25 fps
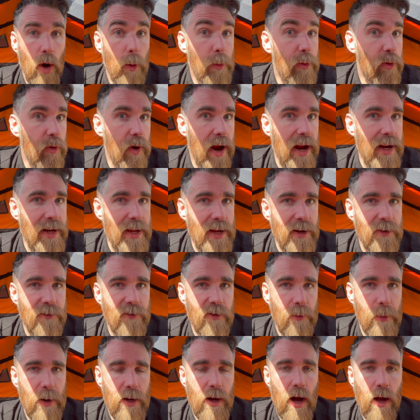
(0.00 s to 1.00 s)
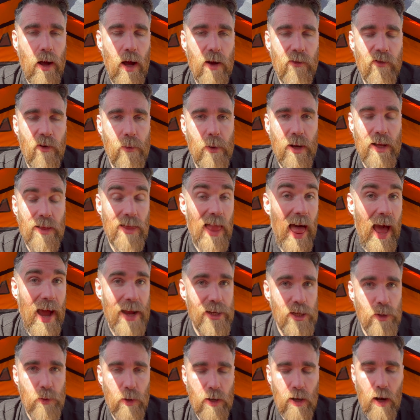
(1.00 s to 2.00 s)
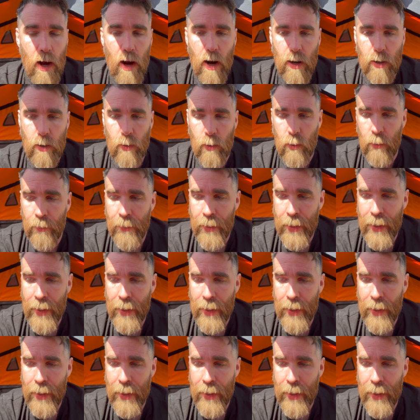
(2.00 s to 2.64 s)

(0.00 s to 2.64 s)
upgrading from a light to a cargo.